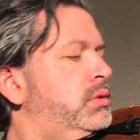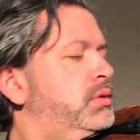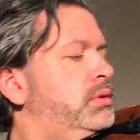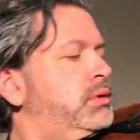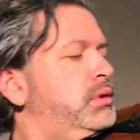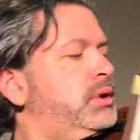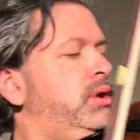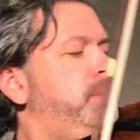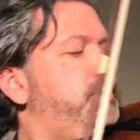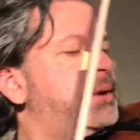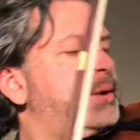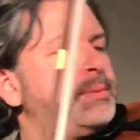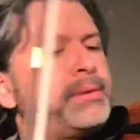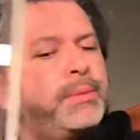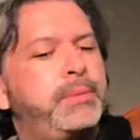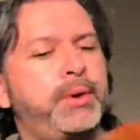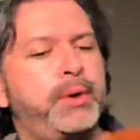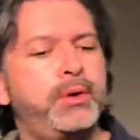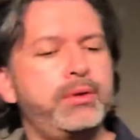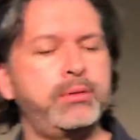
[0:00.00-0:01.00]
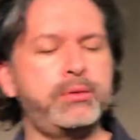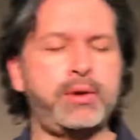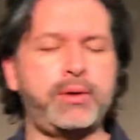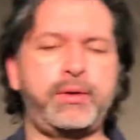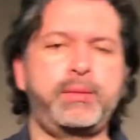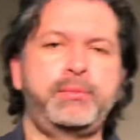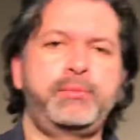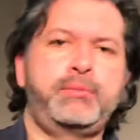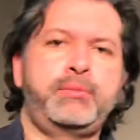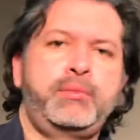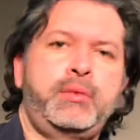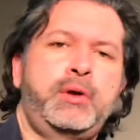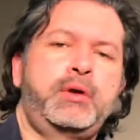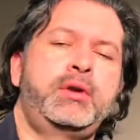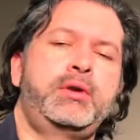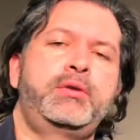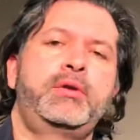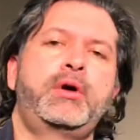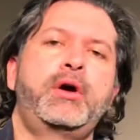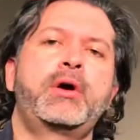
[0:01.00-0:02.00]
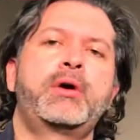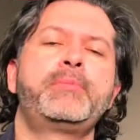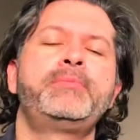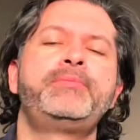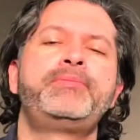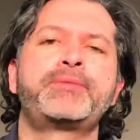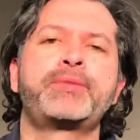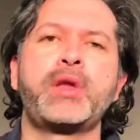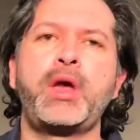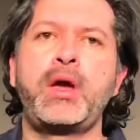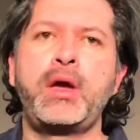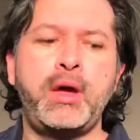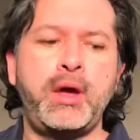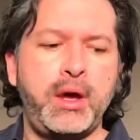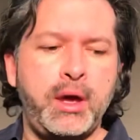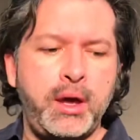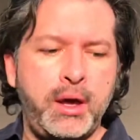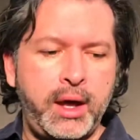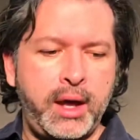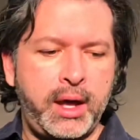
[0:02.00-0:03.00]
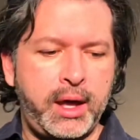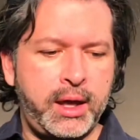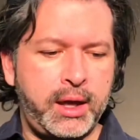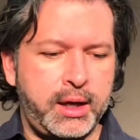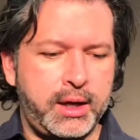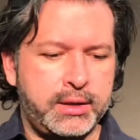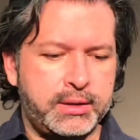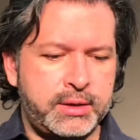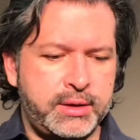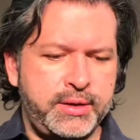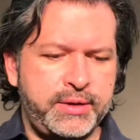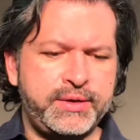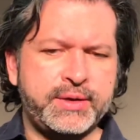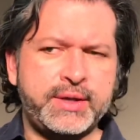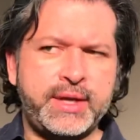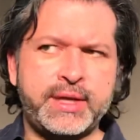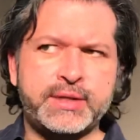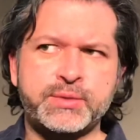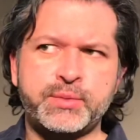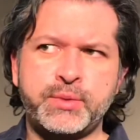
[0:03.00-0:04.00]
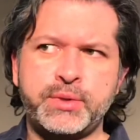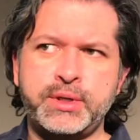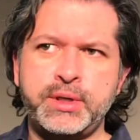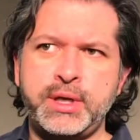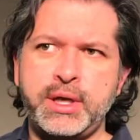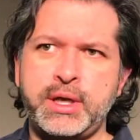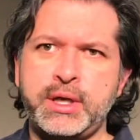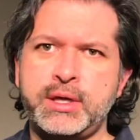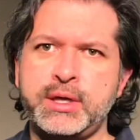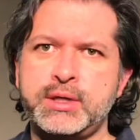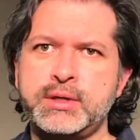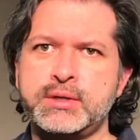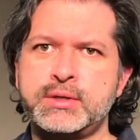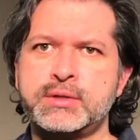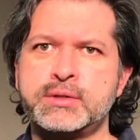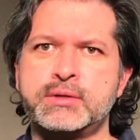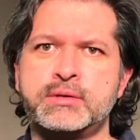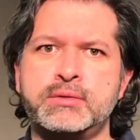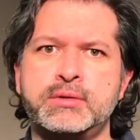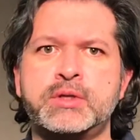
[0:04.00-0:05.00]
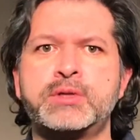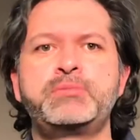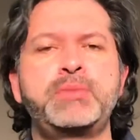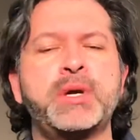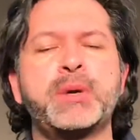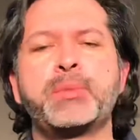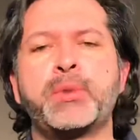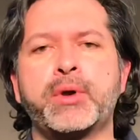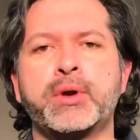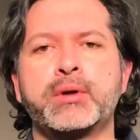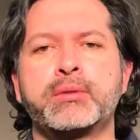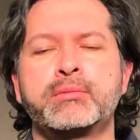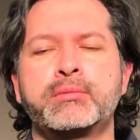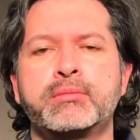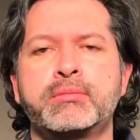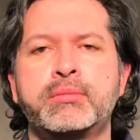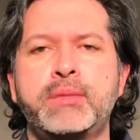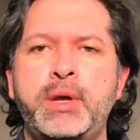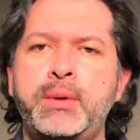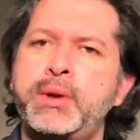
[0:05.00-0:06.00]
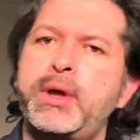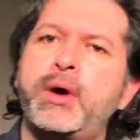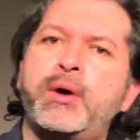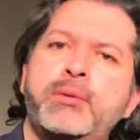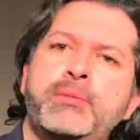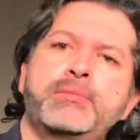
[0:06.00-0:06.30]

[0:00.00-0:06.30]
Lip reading: Okay, pick up your bow and then underneath your arm. And I think the last one is just big bird. Here we go.